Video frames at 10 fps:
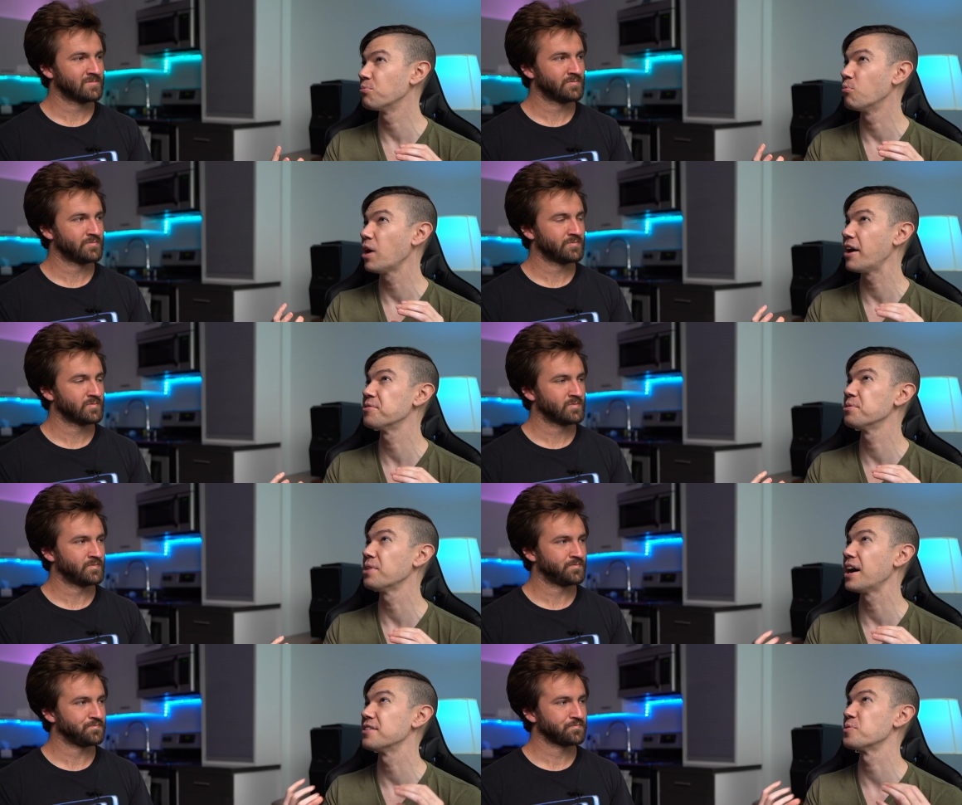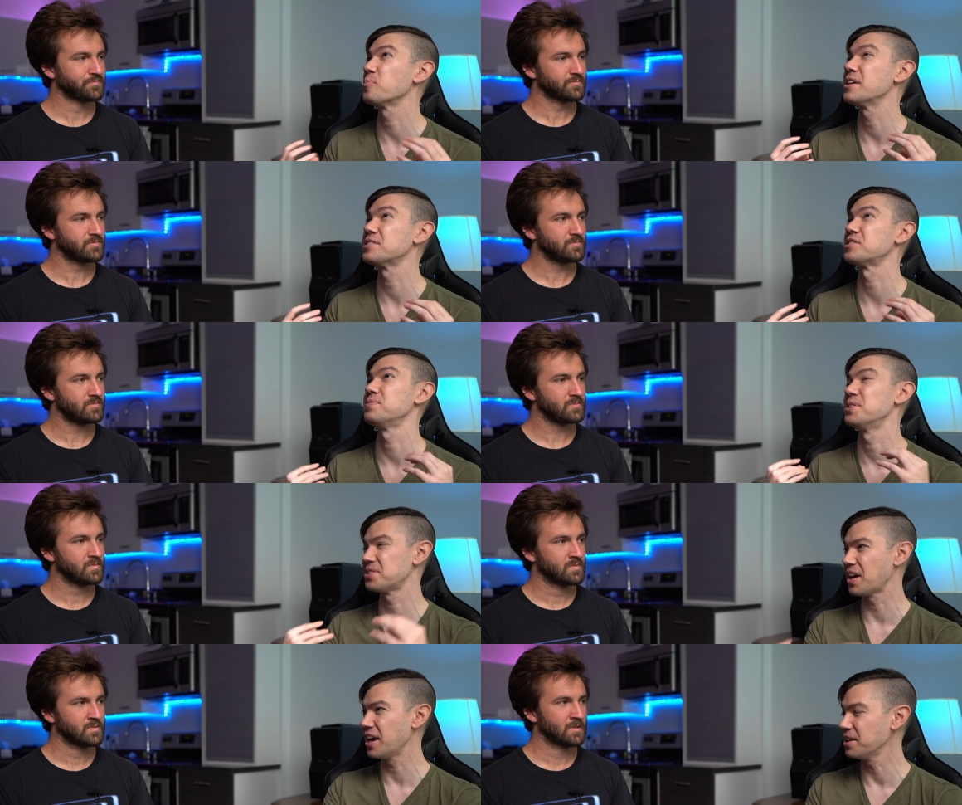Speaker 1: how do, how does the process of
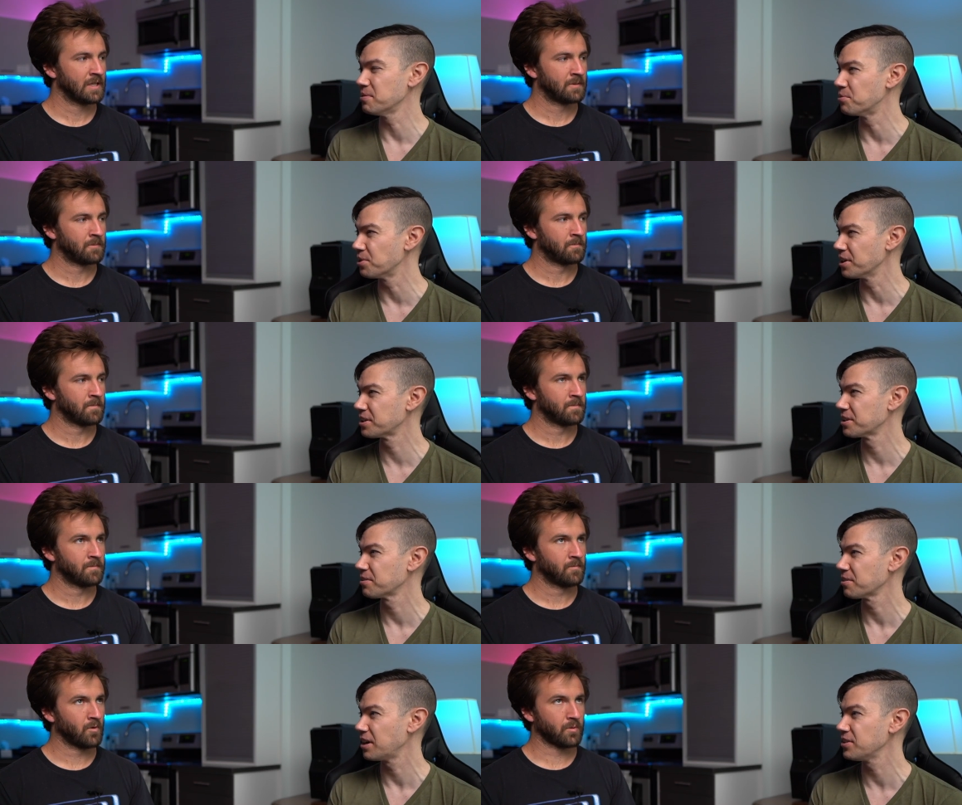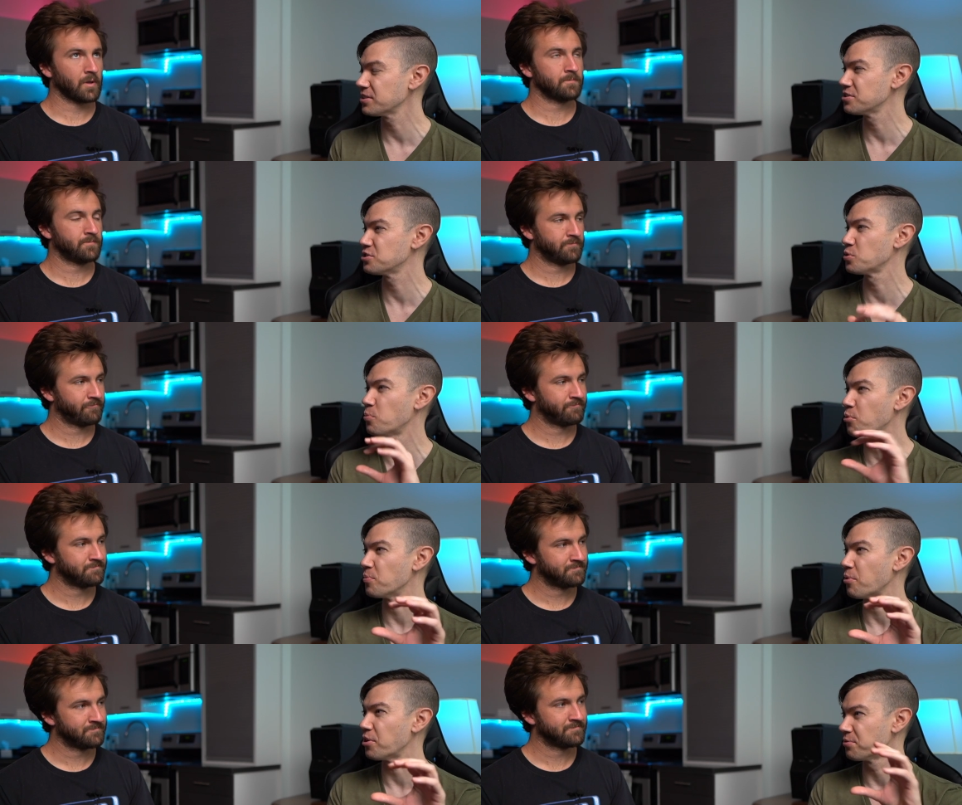deciding work? I okay. think this is an
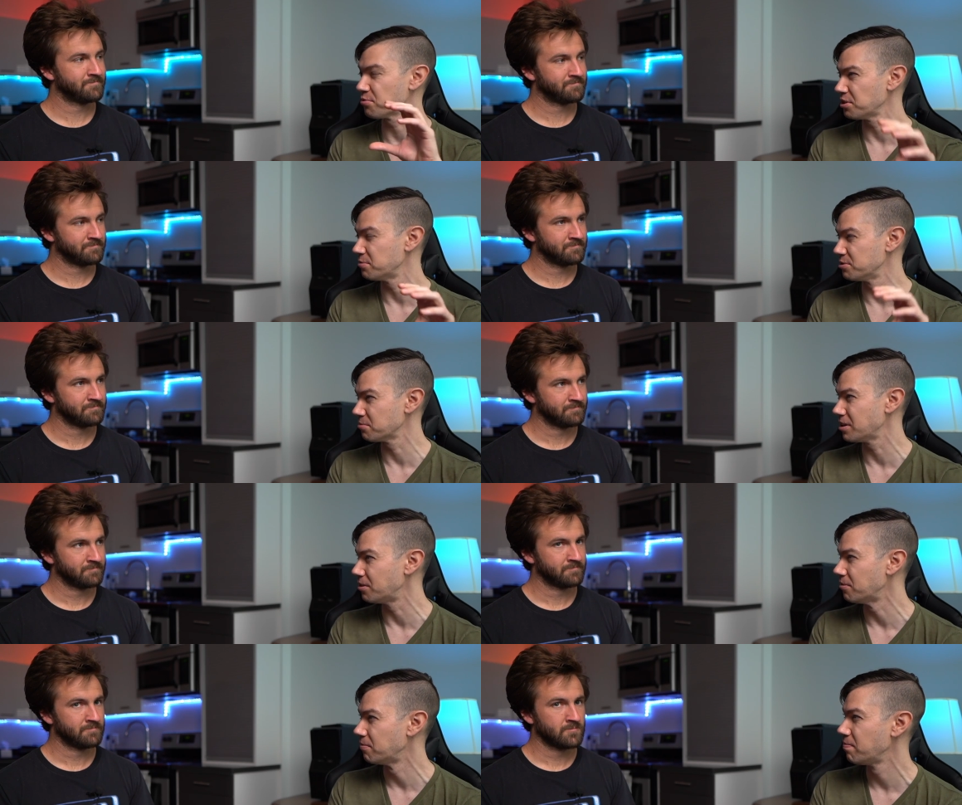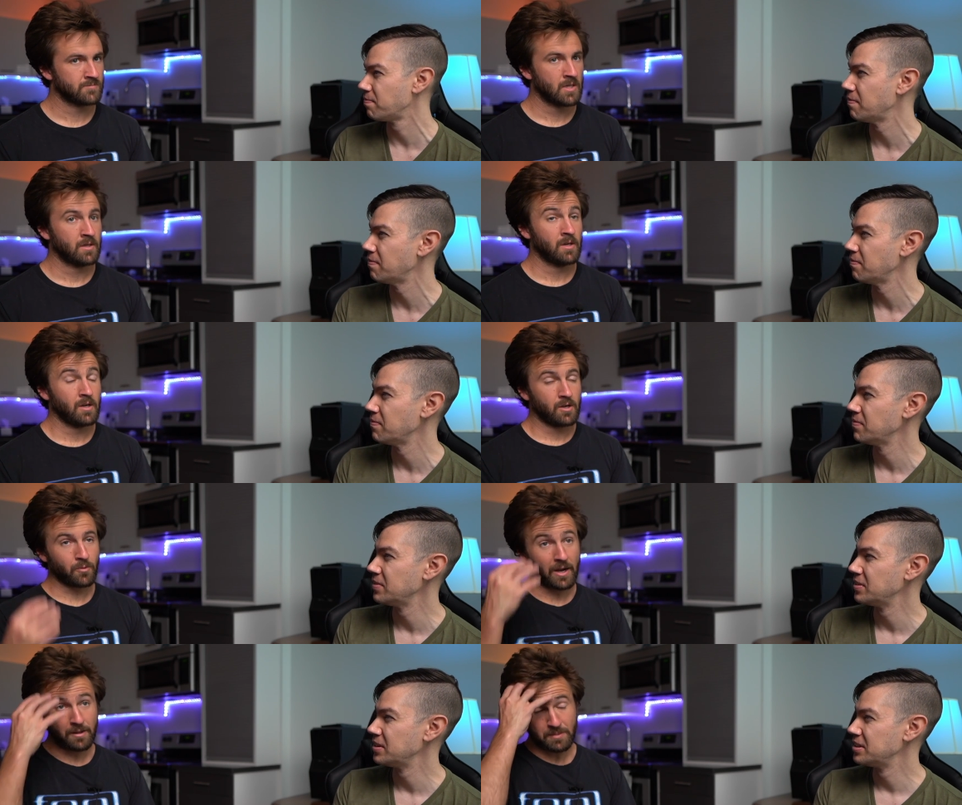important part of freedom as well.
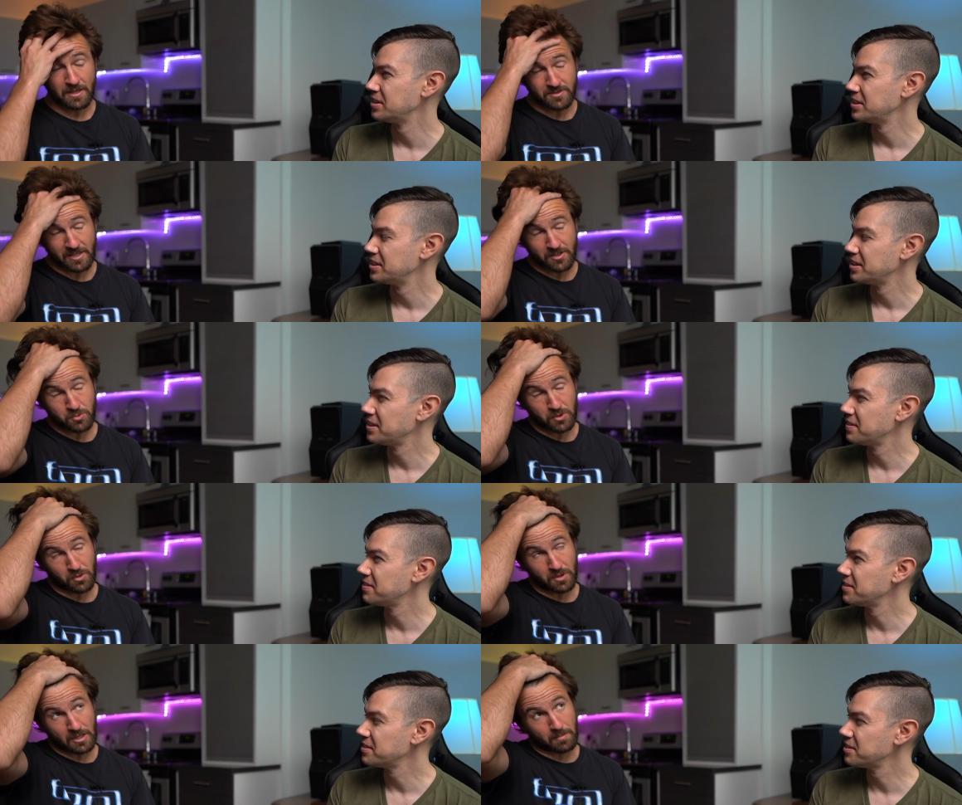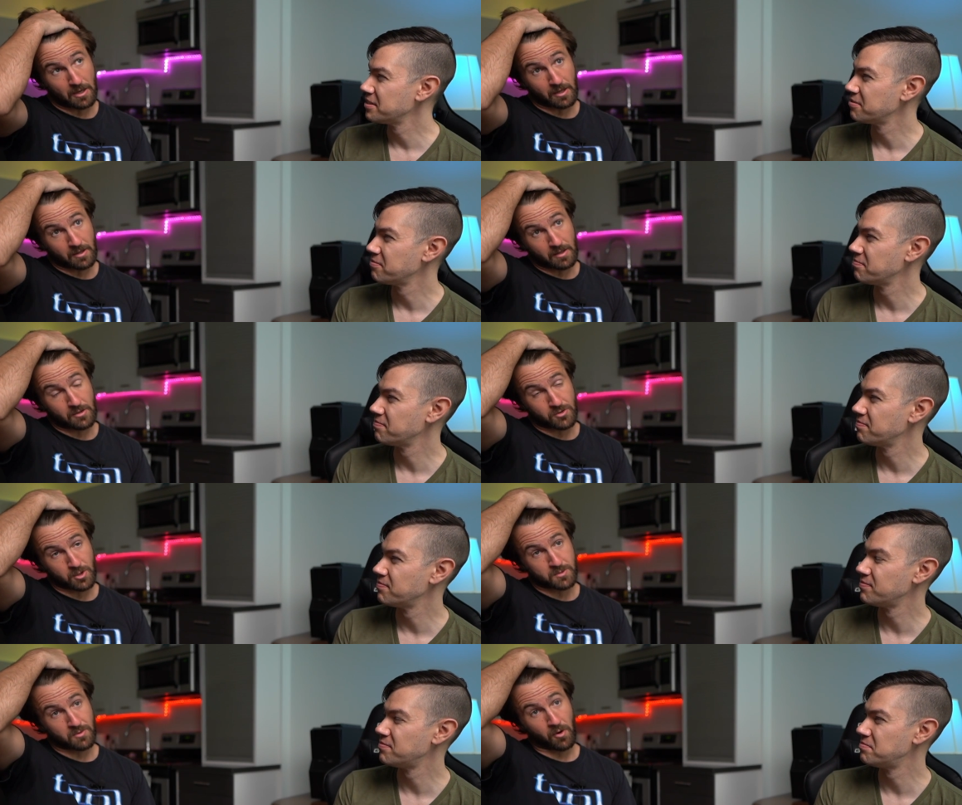
Speaker 2: Right, because I guess when you think about it in
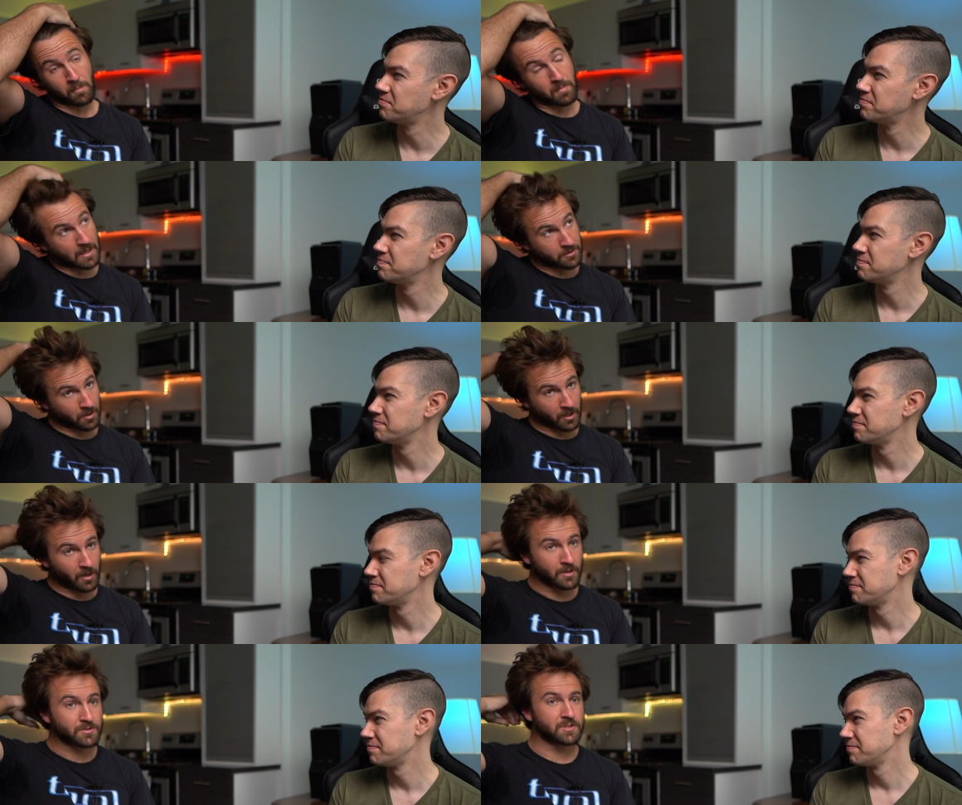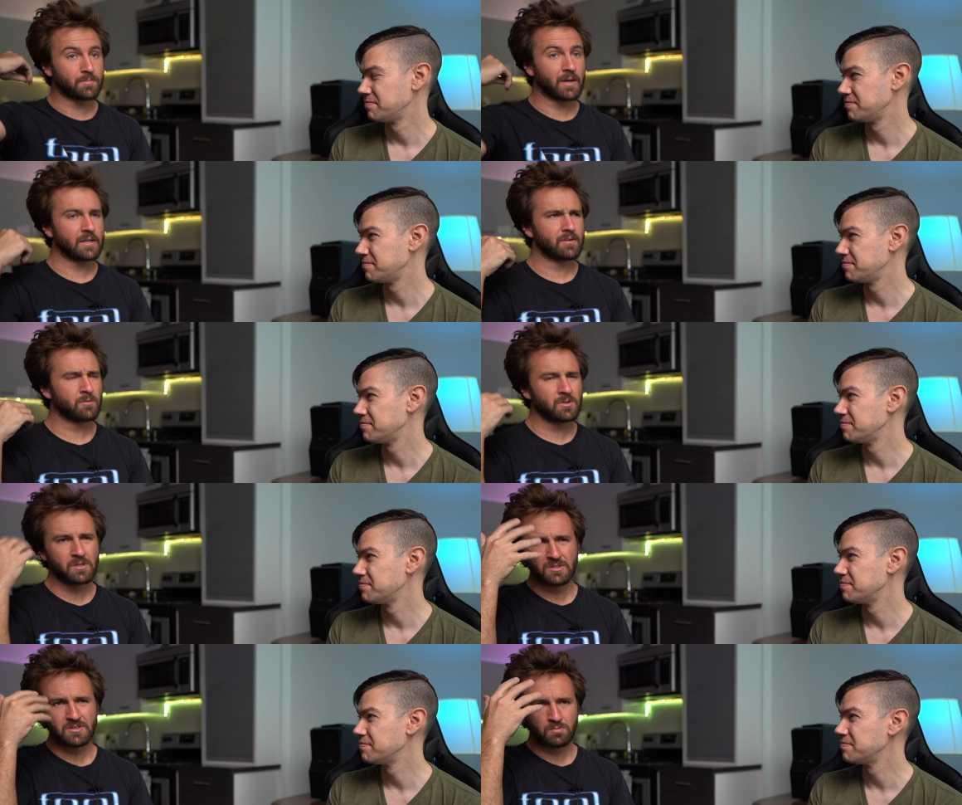terms of our mind and our conscious mind,
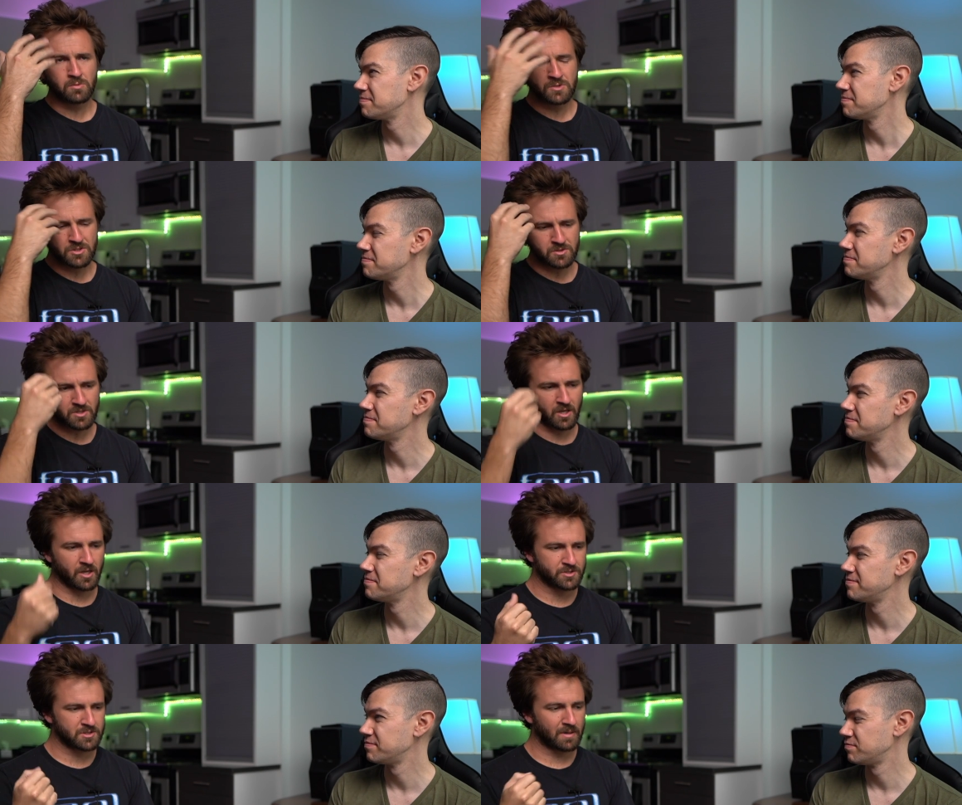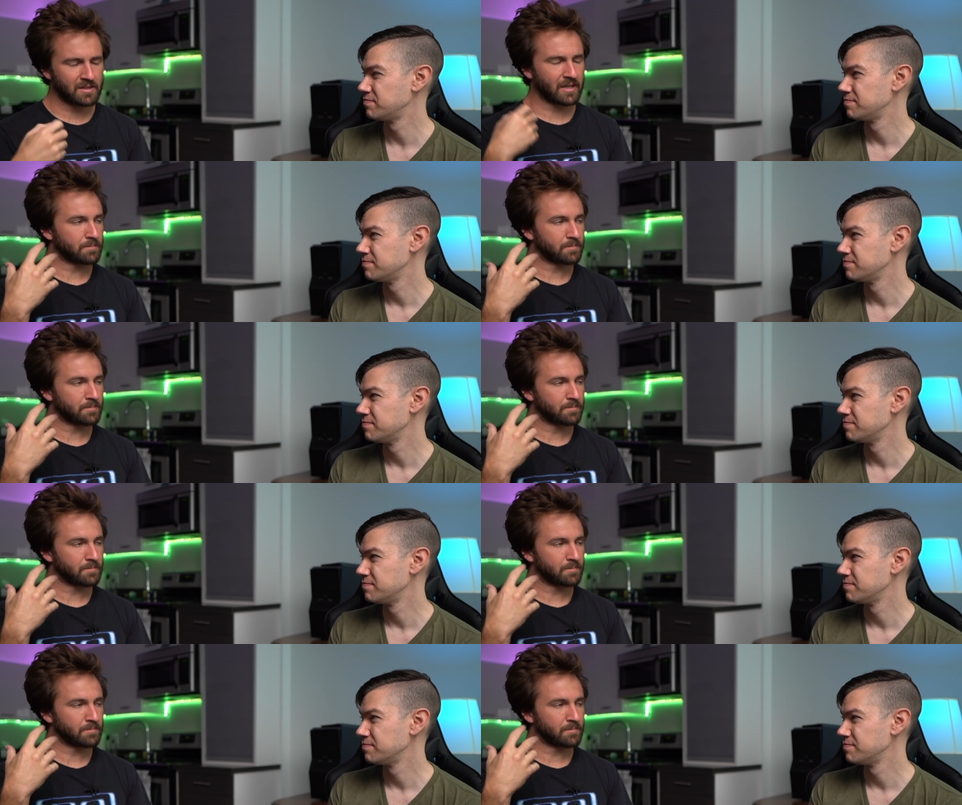or we'll just use the conscious mind like a